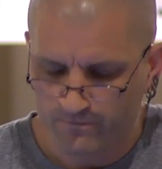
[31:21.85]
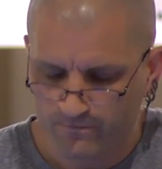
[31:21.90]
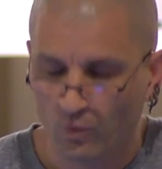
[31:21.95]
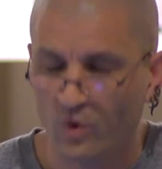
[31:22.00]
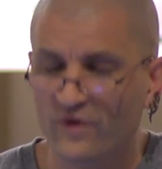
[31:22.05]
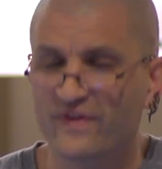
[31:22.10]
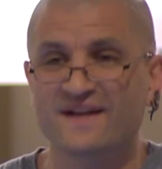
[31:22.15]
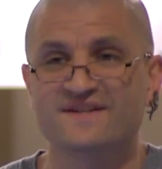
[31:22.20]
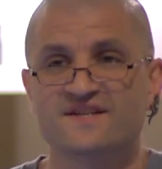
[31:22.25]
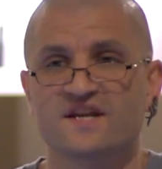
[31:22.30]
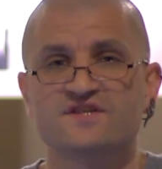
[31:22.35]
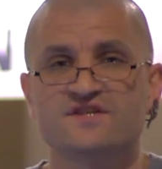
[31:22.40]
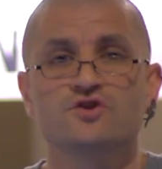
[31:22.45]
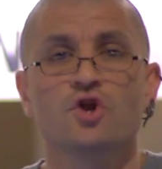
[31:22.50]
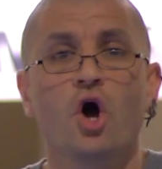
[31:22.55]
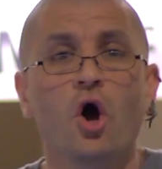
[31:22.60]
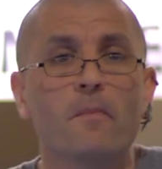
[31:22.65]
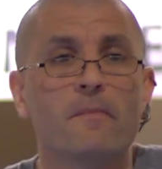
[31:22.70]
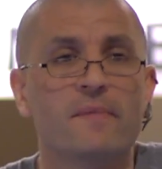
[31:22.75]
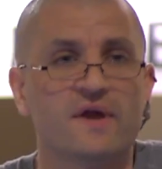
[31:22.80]
what that does
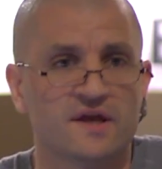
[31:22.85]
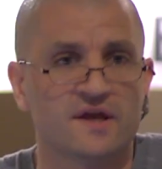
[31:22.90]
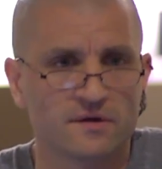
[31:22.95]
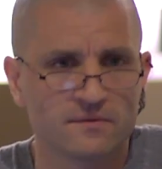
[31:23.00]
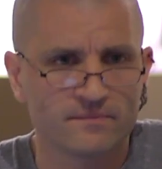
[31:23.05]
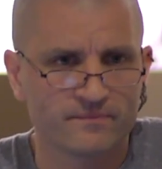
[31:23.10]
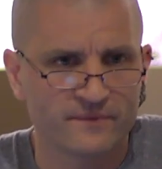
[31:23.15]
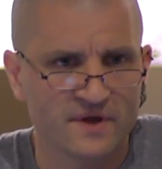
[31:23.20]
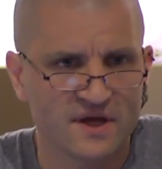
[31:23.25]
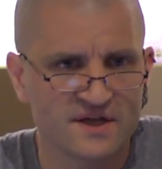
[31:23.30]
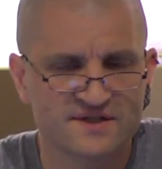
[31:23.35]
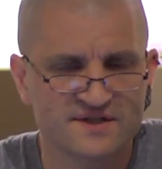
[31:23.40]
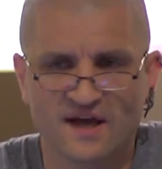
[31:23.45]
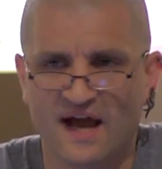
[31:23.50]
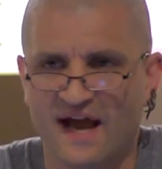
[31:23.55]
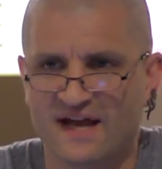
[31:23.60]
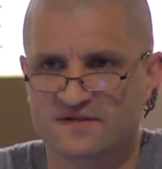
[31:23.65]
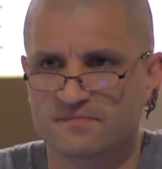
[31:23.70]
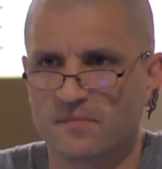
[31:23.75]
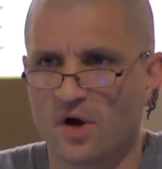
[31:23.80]
not mean is that
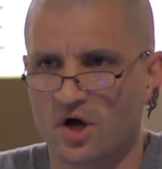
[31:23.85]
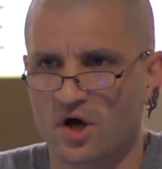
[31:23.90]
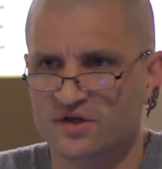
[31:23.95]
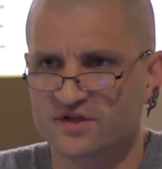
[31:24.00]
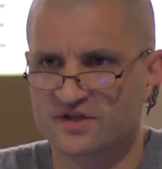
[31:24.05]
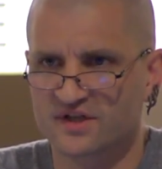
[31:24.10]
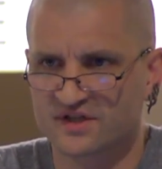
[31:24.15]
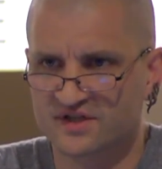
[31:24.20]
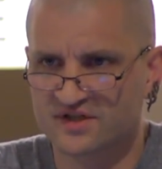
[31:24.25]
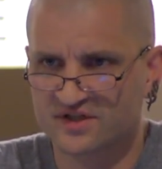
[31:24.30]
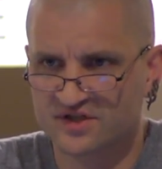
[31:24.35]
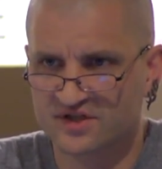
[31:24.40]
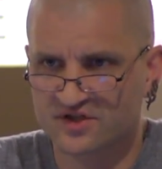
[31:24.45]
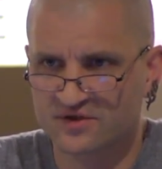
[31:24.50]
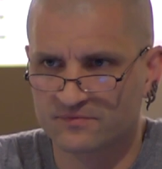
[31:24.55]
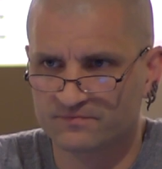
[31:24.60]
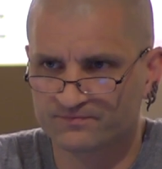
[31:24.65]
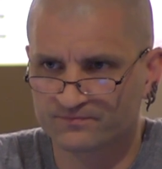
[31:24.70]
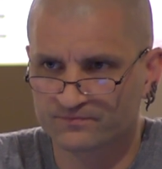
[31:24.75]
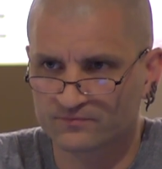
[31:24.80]
as Marxists,
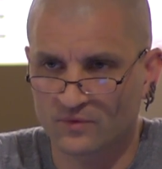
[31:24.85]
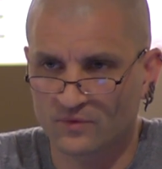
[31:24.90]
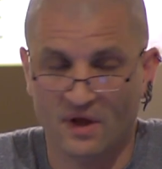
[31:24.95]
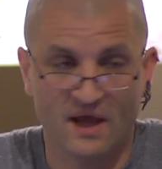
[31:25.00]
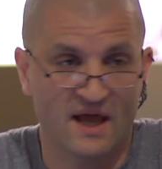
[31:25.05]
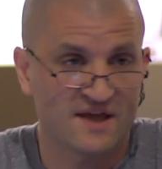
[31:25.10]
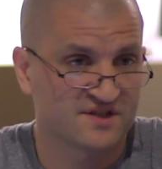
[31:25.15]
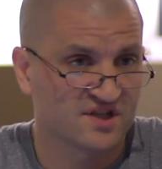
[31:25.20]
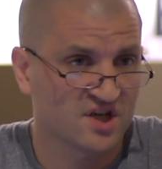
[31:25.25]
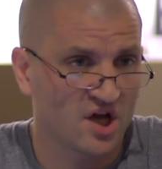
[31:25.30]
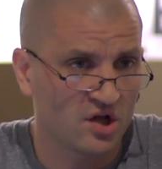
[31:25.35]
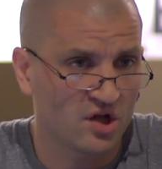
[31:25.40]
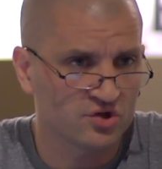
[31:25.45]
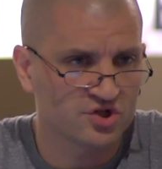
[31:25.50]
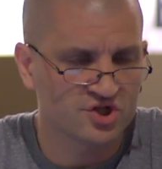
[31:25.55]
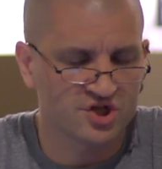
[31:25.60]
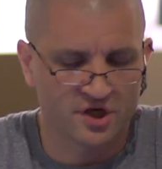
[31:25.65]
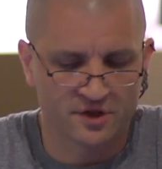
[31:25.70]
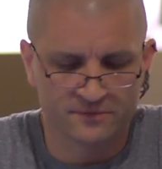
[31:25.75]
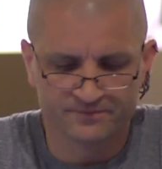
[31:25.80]
as
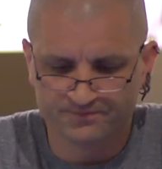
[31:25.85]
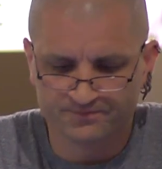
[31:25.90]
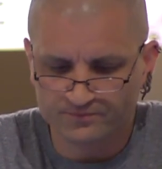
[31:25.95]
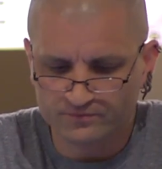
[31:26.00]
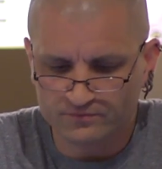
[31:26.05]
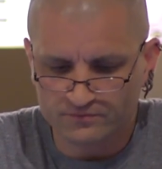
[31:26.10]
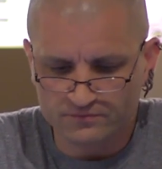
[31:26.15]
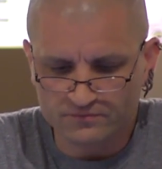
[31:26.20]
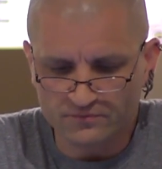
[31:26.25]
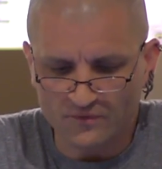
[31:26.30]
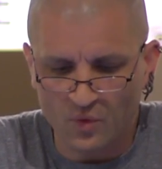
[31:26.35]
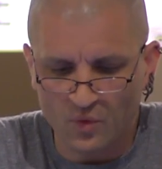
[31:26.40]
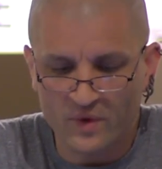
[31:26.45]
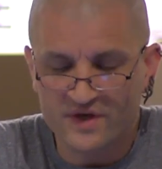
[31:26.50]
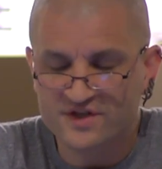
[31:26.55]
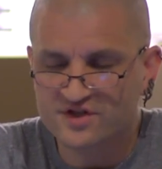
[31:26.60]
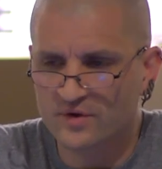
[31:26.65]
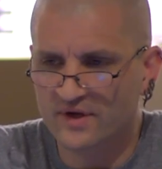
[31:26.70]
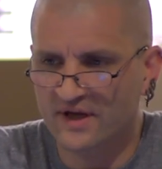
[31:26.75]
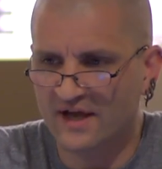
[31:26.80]
culture, we're
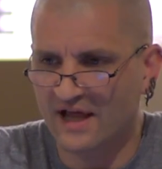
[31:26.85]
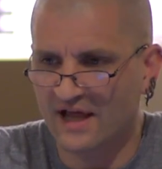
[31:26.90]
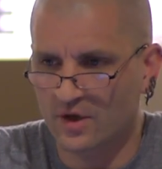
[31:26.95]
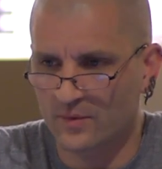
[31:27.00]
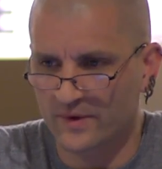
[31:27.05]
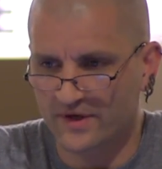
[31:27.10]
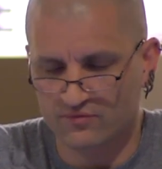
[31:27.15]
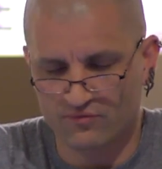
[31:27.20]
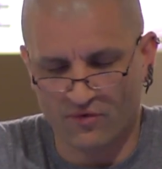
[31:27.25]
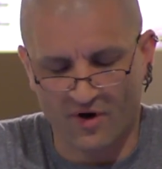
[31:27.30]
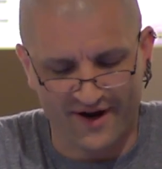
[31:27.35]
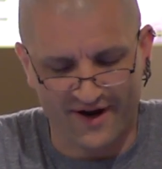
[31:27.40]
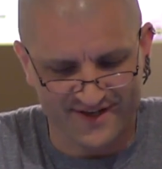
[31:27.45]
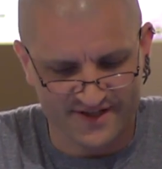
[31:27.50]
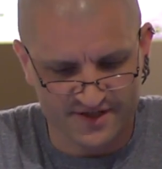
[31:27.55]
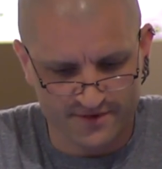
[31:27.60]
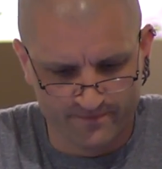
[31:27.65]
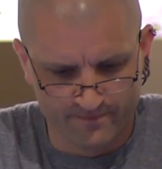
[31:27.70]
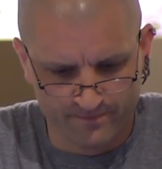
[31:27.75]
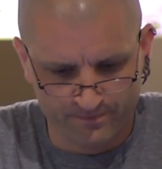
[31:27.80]
doing Halloween right.